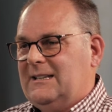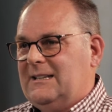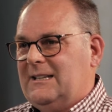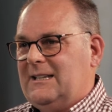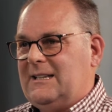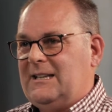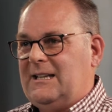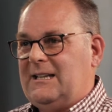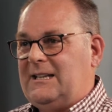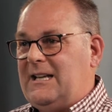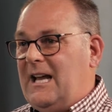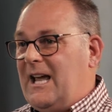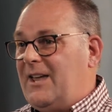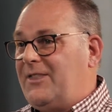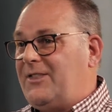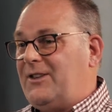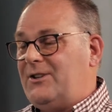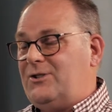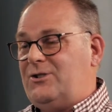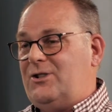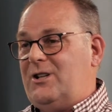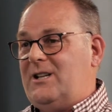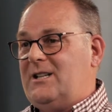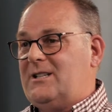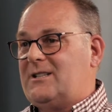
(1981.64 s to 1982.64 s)
that the death
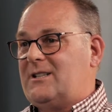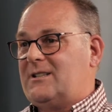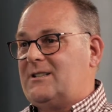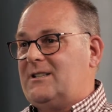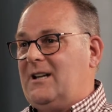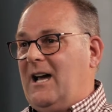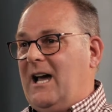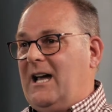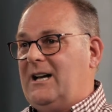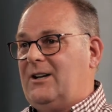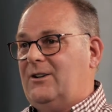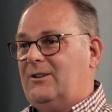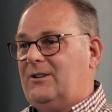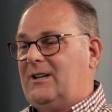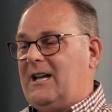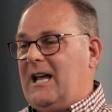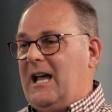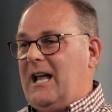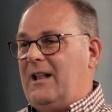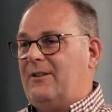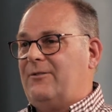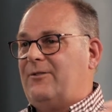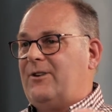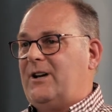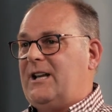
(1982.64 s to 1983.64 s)
that Jesus died on
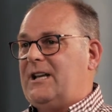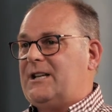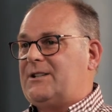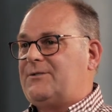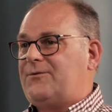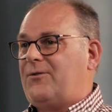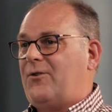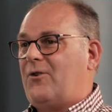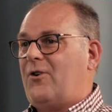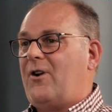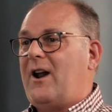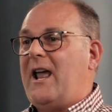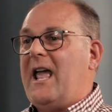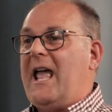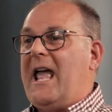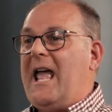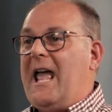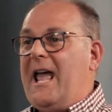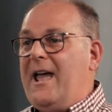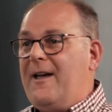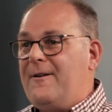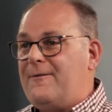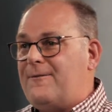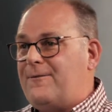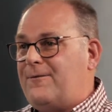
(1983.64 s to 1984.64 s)
Calvary is for
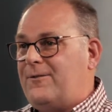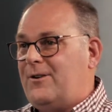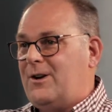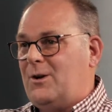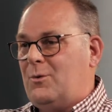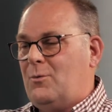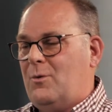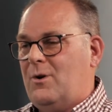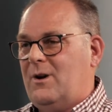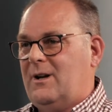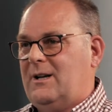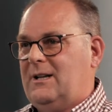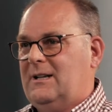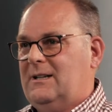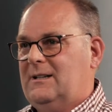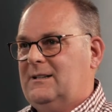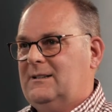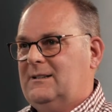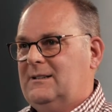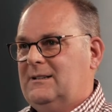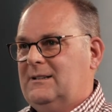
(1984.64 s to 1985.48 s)
everyone.